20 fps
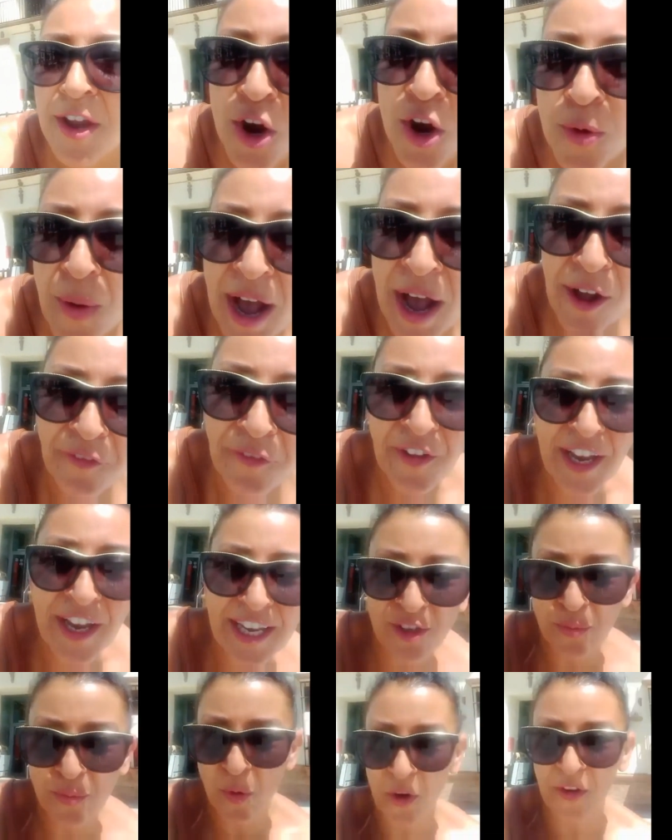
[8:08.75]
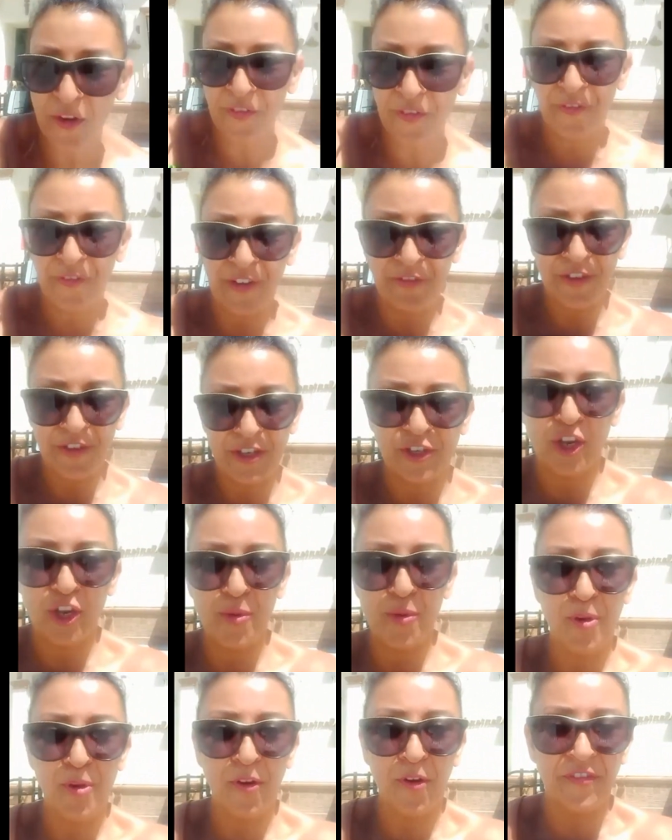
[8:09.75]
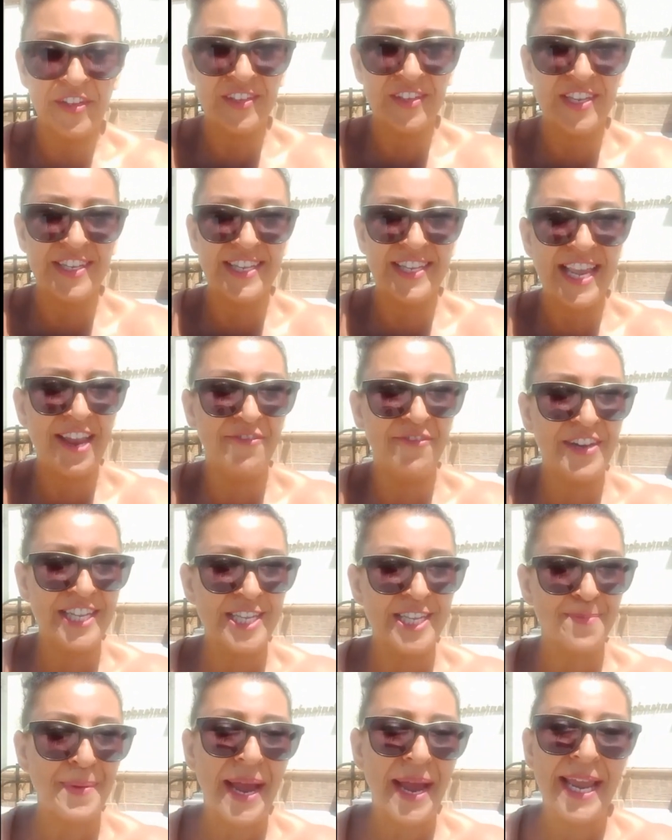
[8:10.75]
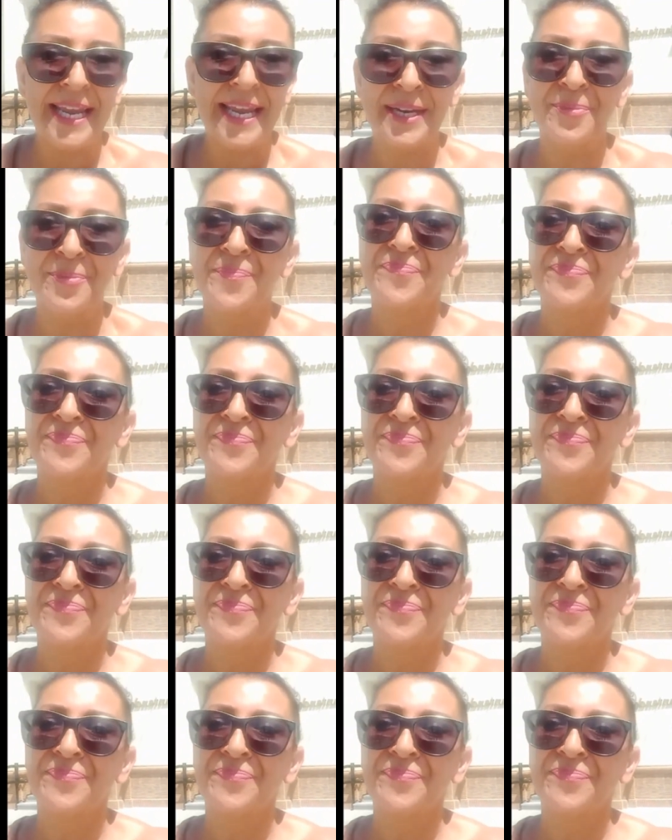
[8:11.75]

Huelva is one of the 52 provinces here in Spain